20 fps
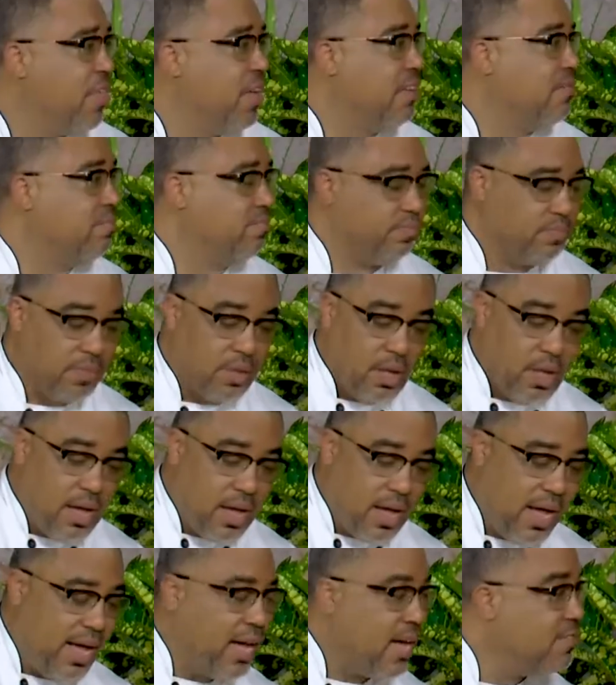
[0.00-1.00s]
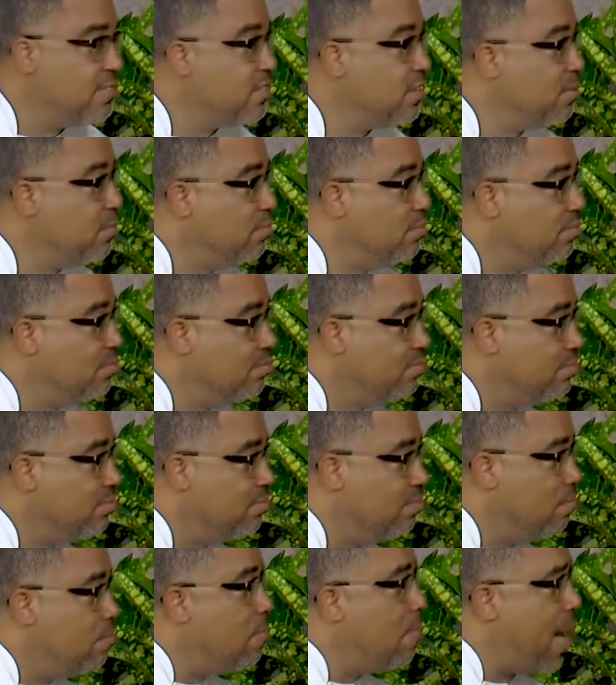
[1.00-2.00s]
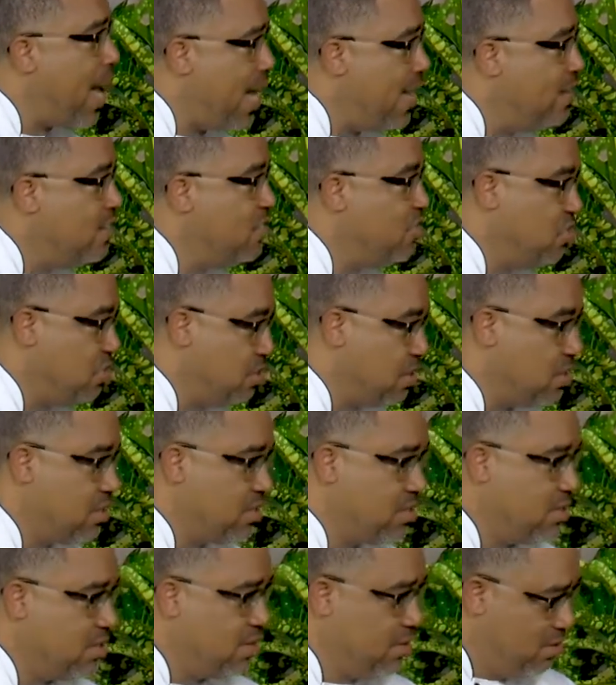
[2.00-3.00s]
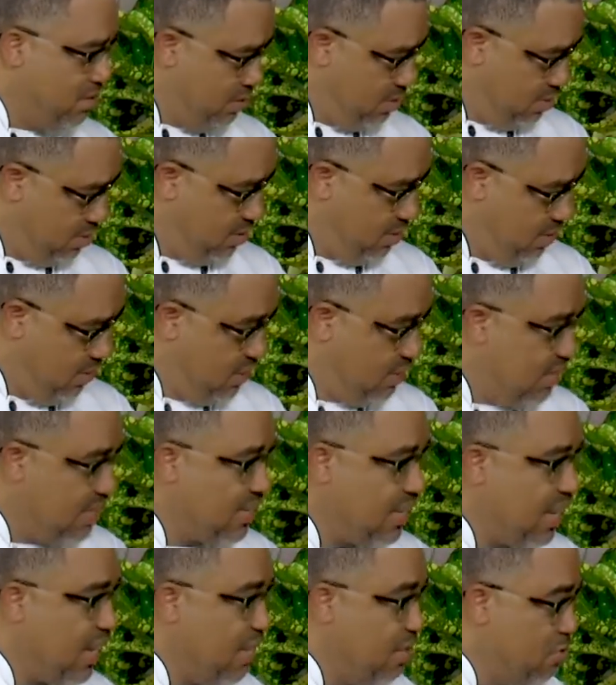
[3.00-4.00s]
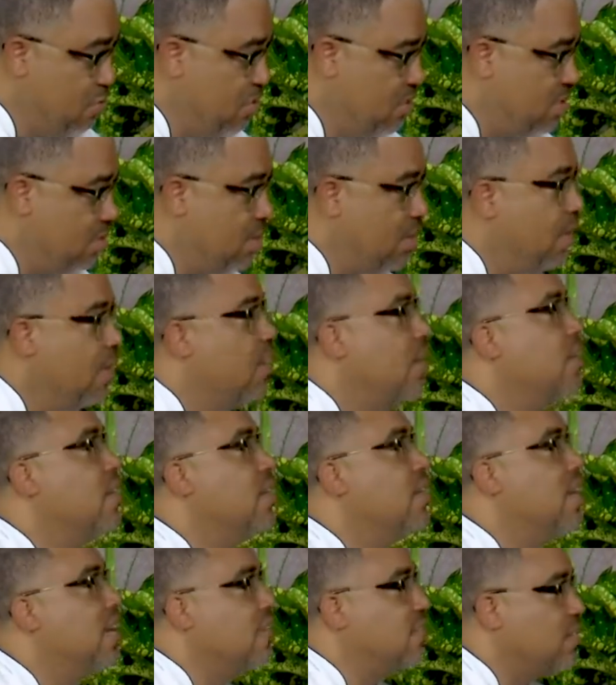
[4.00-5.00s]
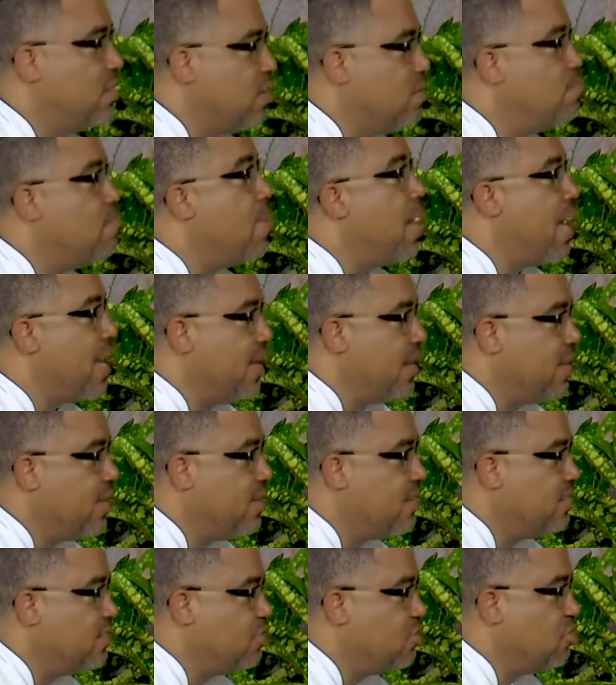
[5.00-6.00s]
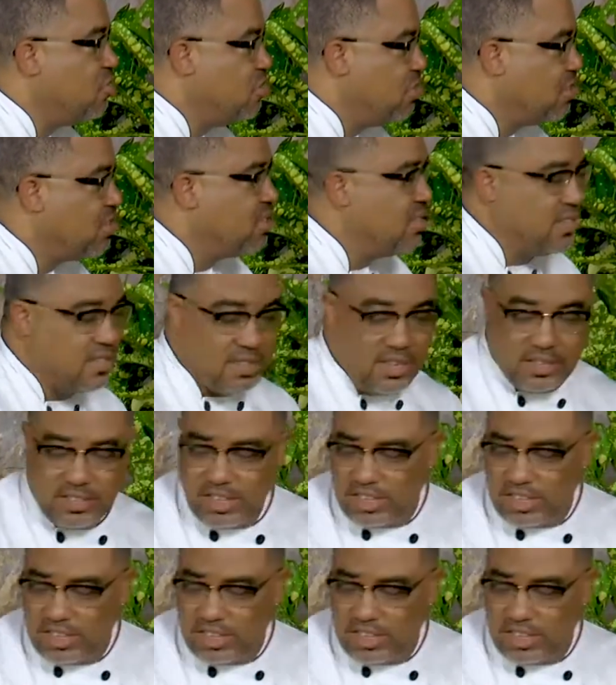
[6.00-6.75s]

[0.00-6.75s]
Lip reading: that, I have some mild jerk seasoning that I use. And I put mayonnaise jerk seasoning